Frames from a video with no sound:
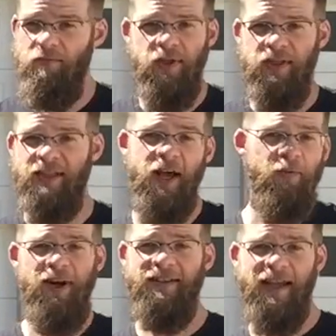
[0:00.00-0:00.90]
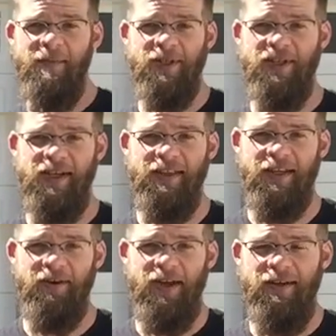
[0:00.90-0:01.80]
Because I don't want to damage
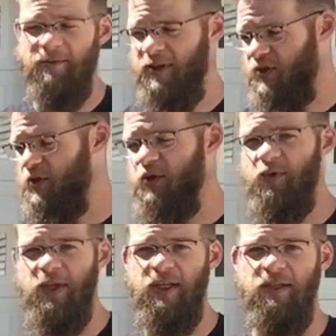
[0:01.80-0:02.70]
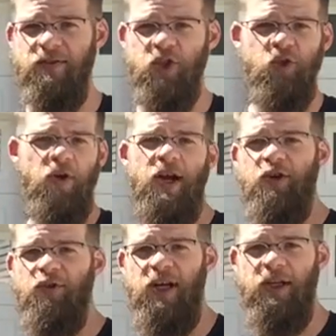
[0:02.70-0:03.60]
anything, right? Because as soon as we destroy
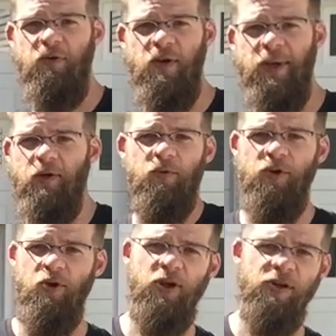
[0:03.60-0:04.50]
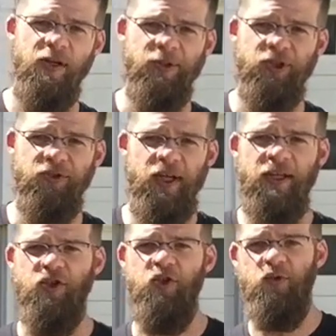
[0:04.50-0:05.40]
our training equipment, we're no longer able to
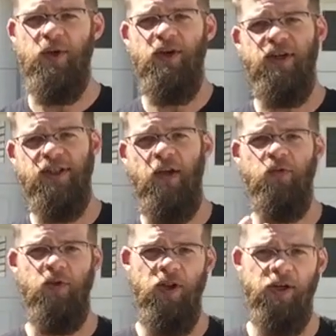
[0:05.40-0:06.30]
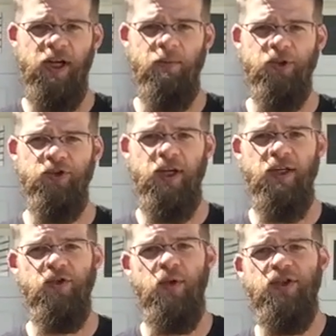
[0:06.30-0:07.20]
train. As soon as we hurt ourselves, we're no longer able to
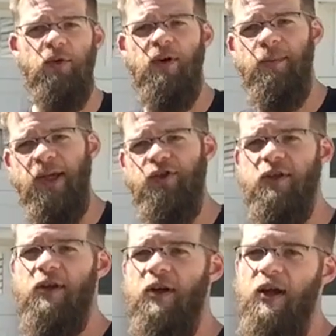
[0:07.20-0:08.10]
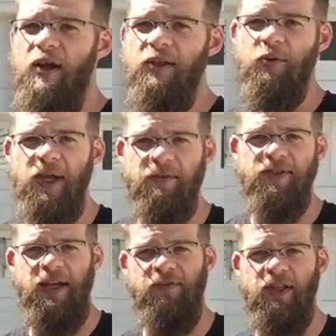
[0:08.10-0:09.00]
train. So we still want to make sure that we have
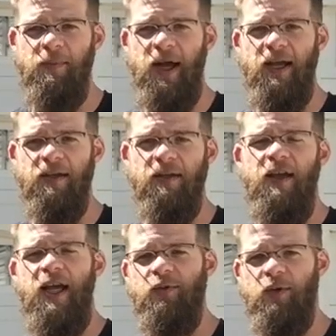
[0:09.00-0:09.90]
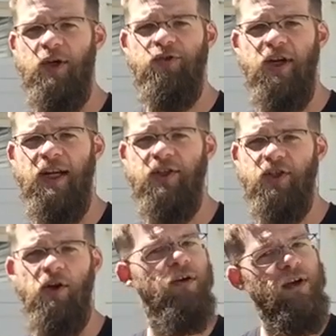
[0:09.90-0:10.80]
safety in mind as we do our training.
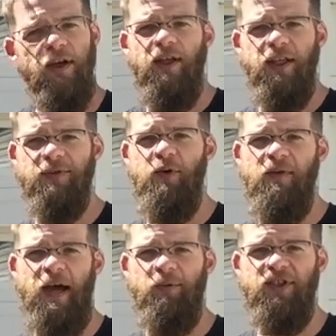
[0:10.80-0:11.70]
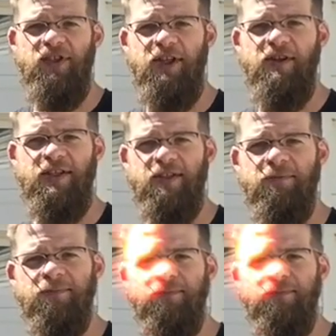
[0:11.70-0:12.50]
So let's move on with the series.